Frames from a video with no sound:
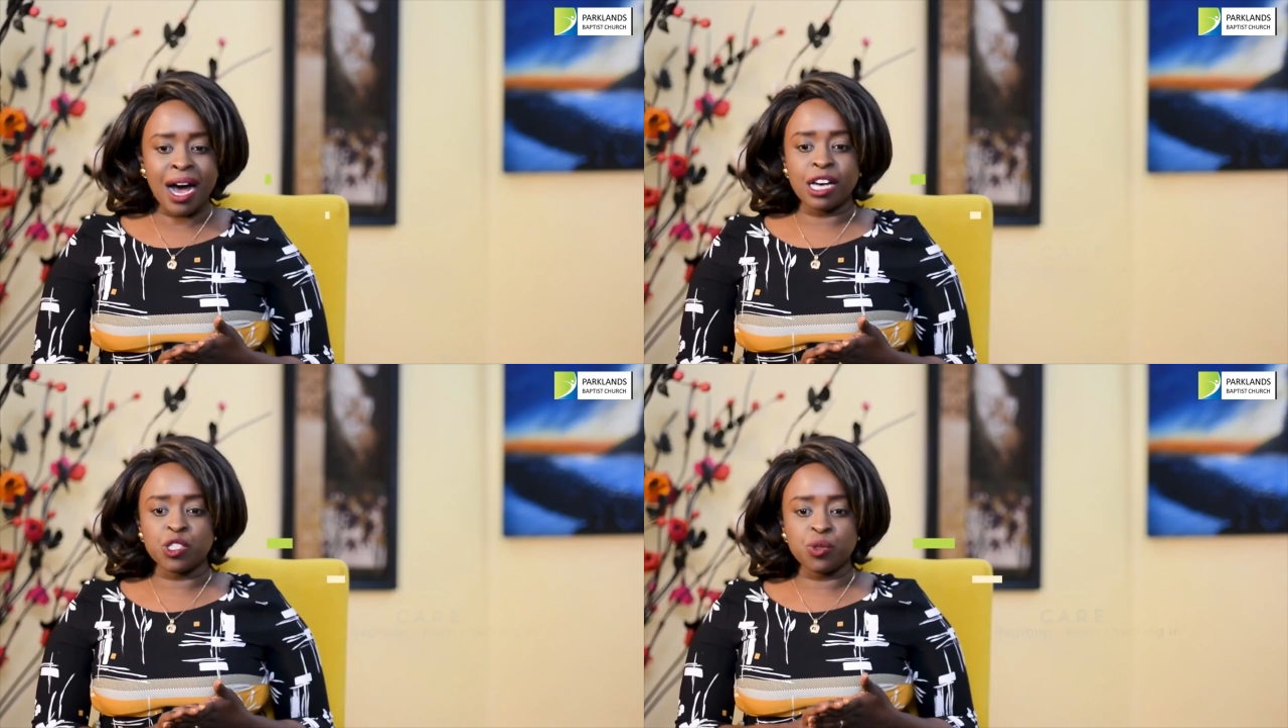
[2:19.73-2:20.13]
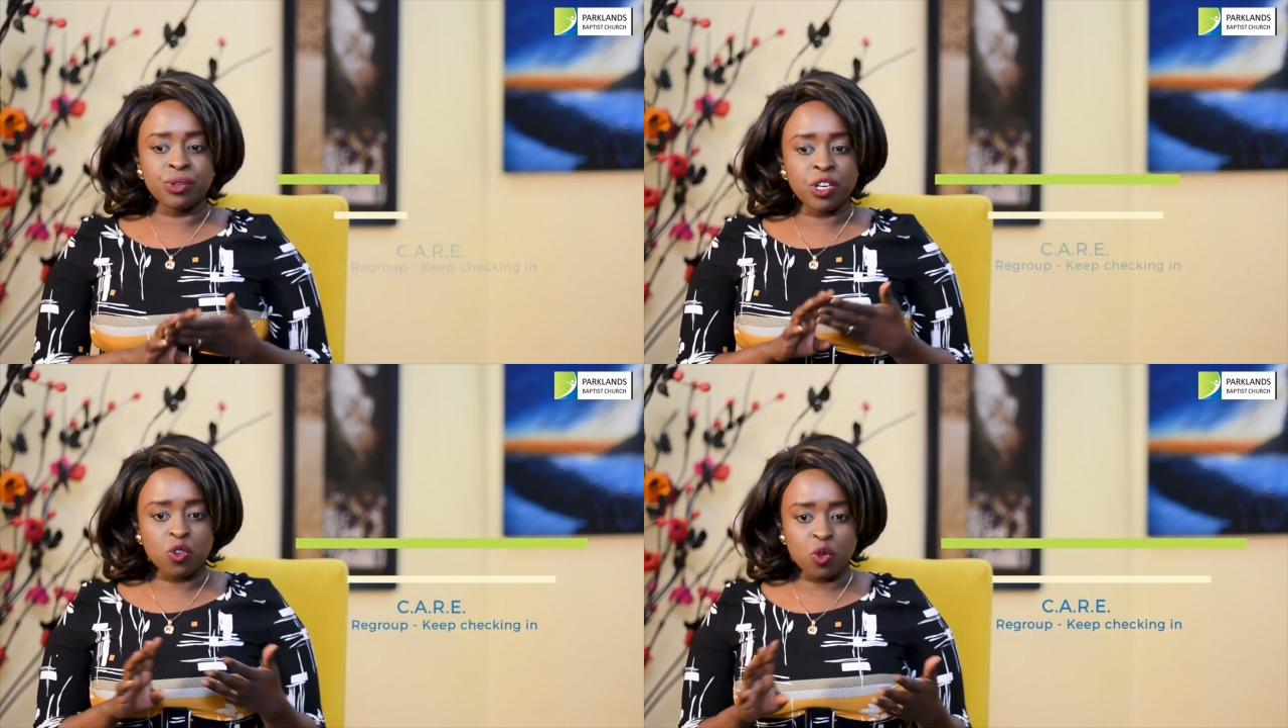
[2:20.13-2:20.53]
As you
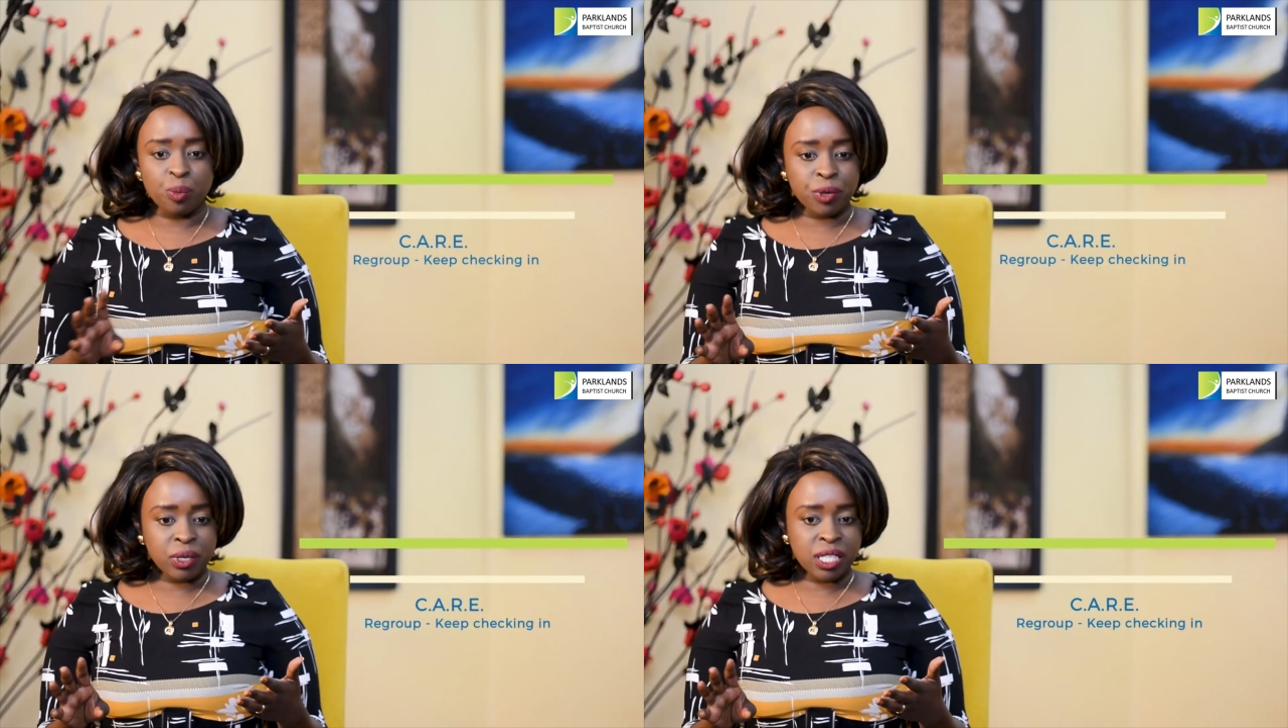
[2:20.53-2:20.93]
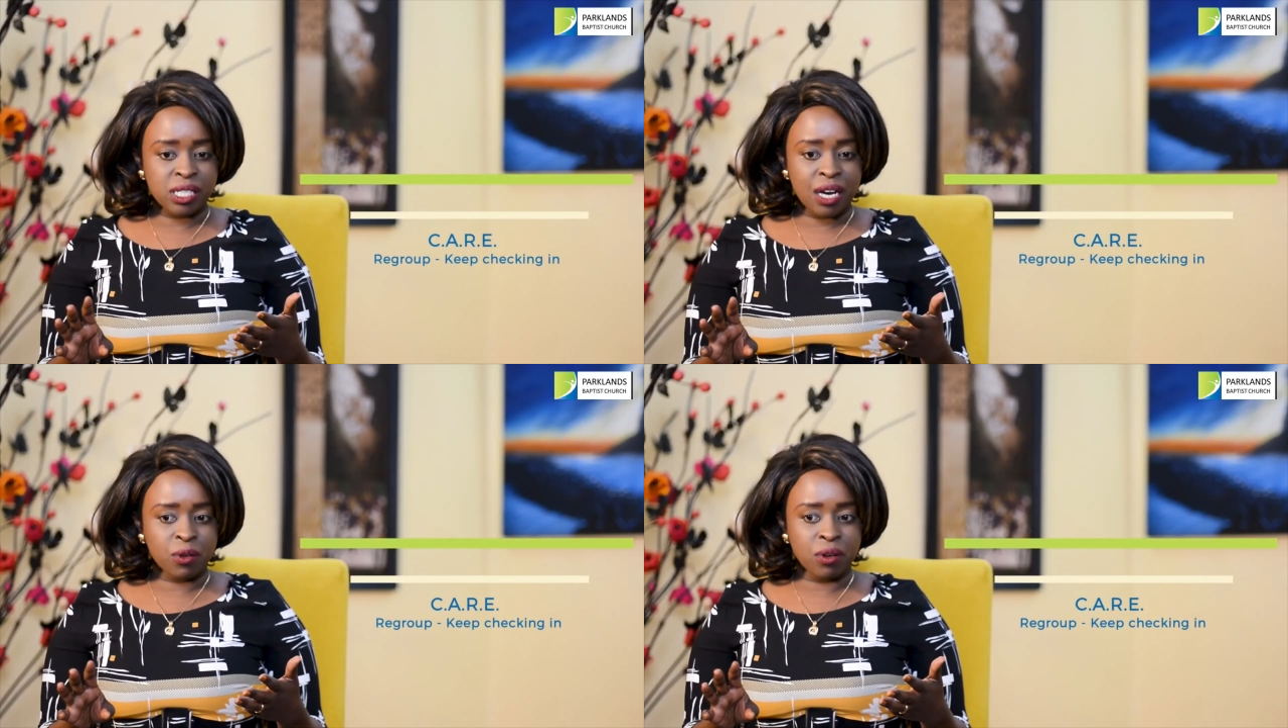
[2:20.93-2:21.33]
regroup, you need to
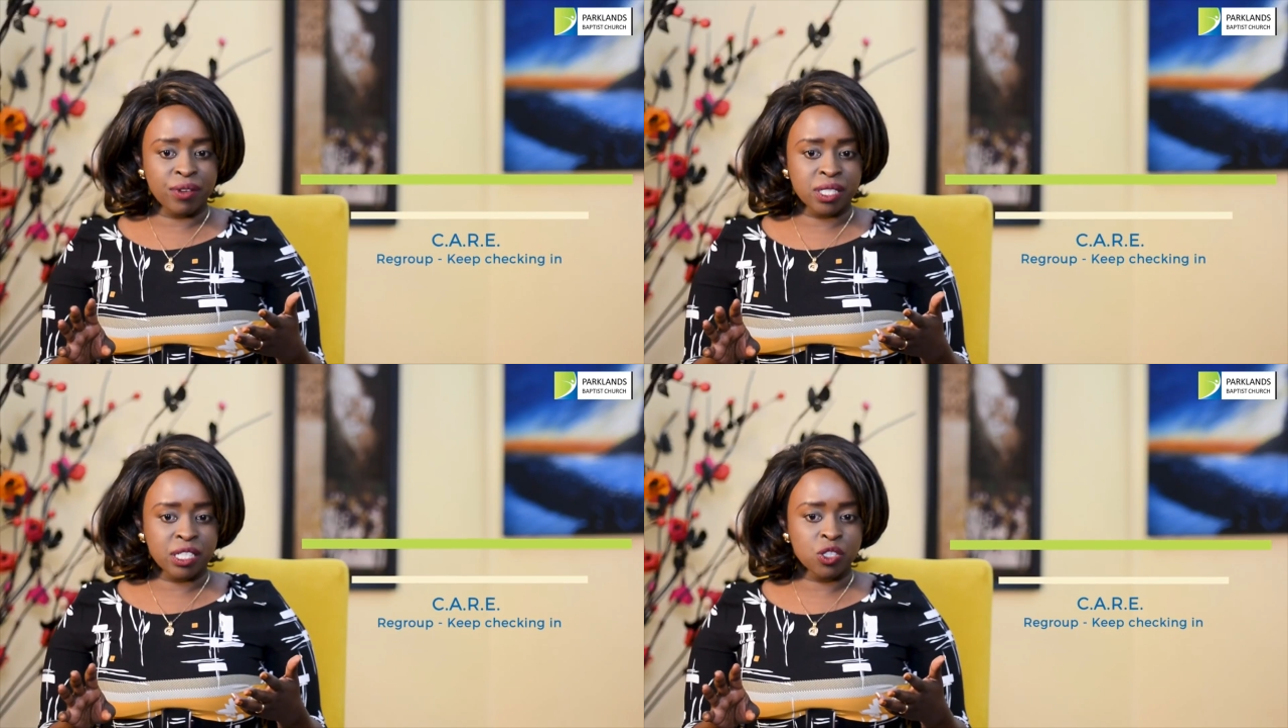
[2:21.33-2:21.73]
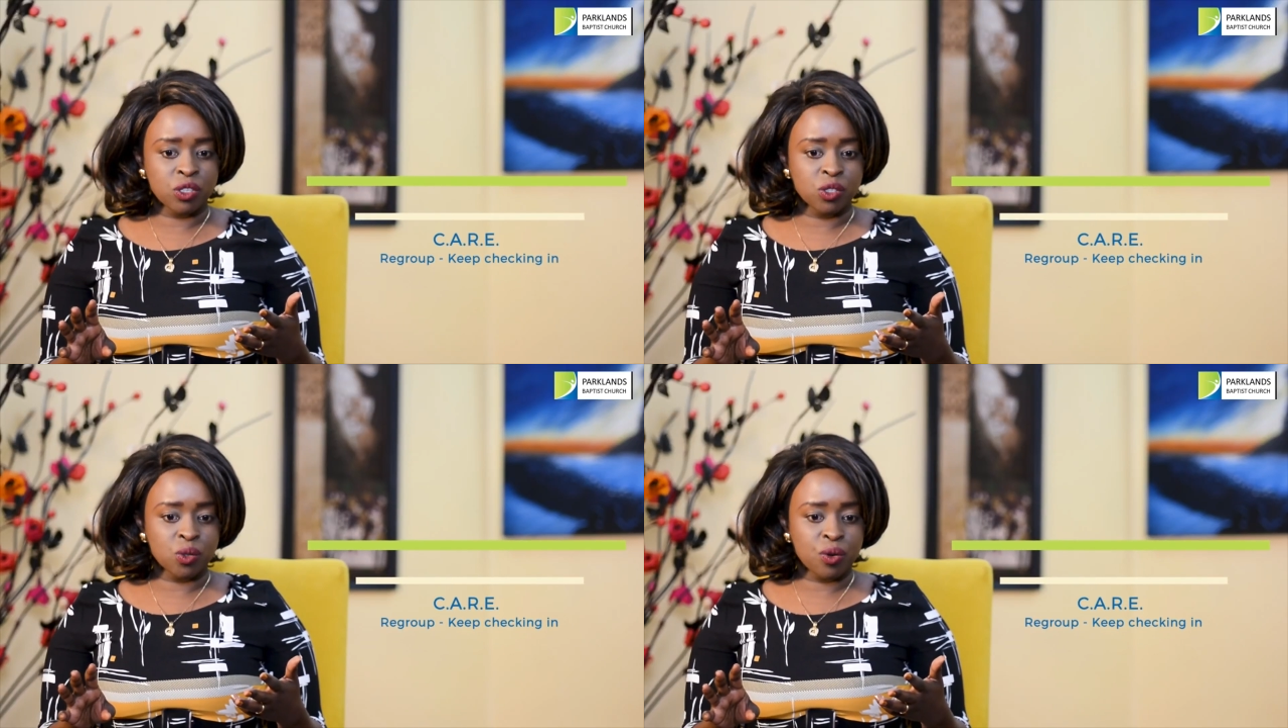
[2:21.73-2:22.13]
have
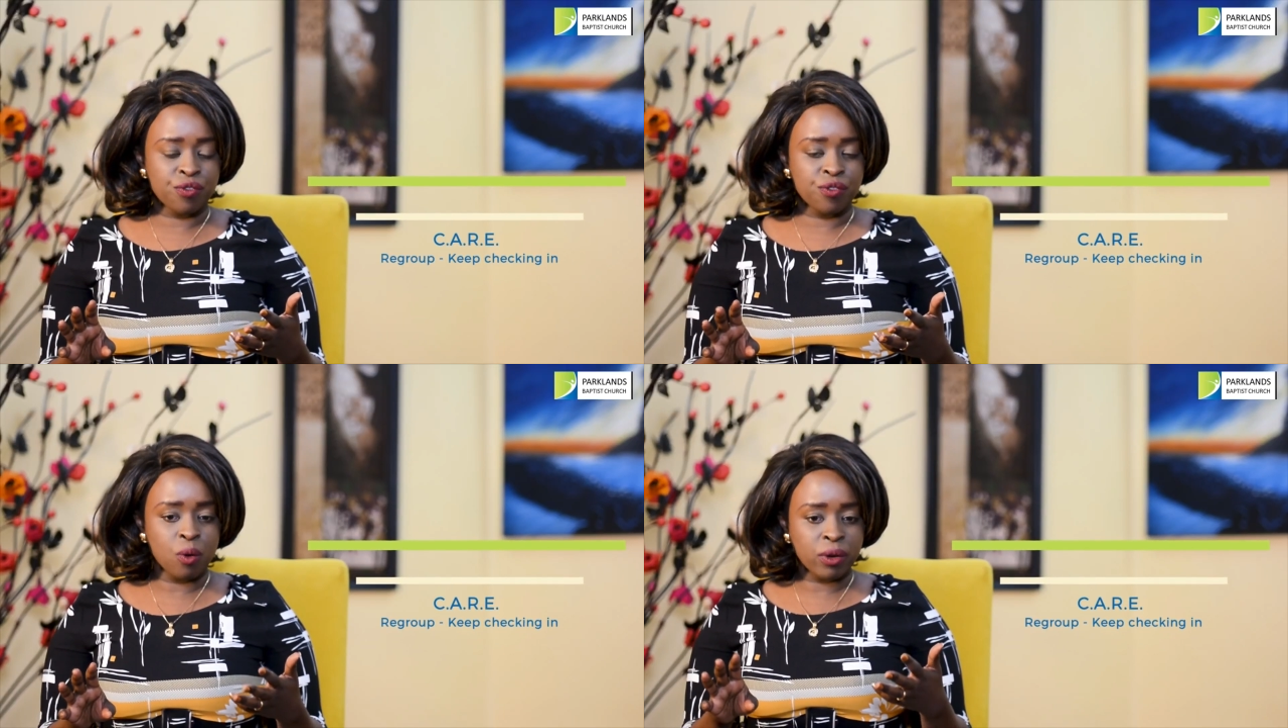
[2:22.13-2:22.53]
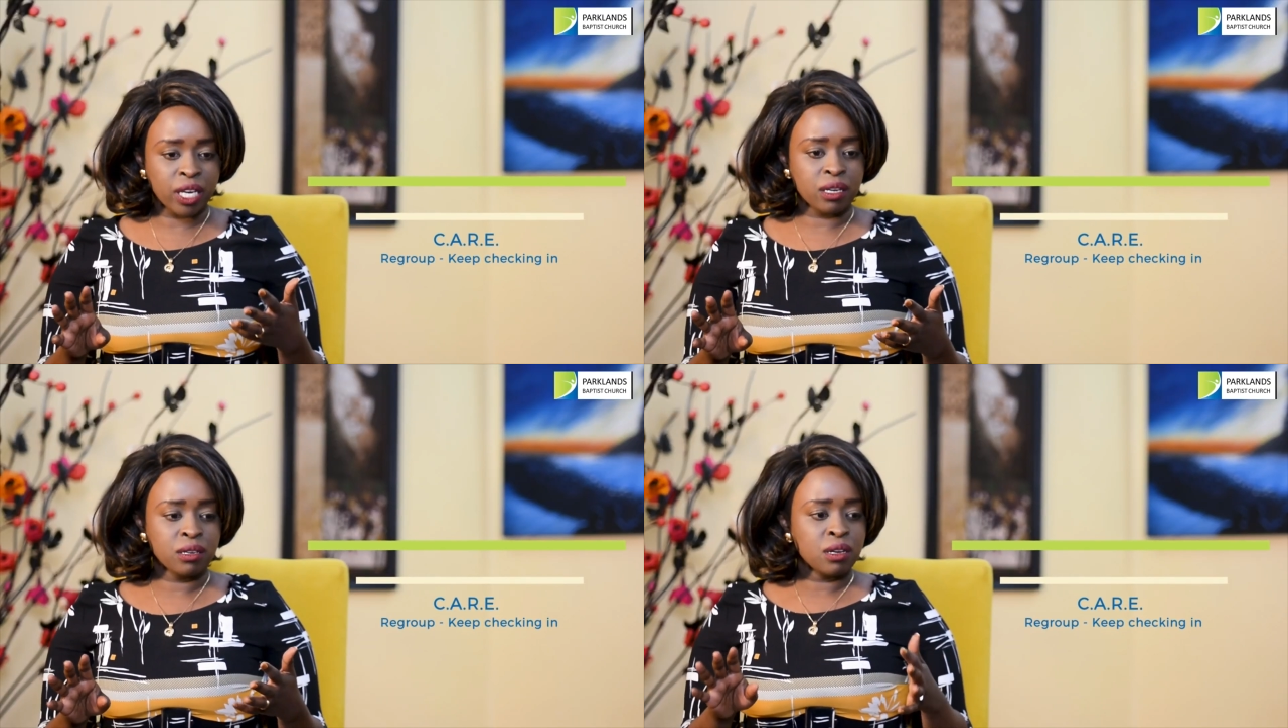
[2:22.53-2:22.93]
conversations of, okay,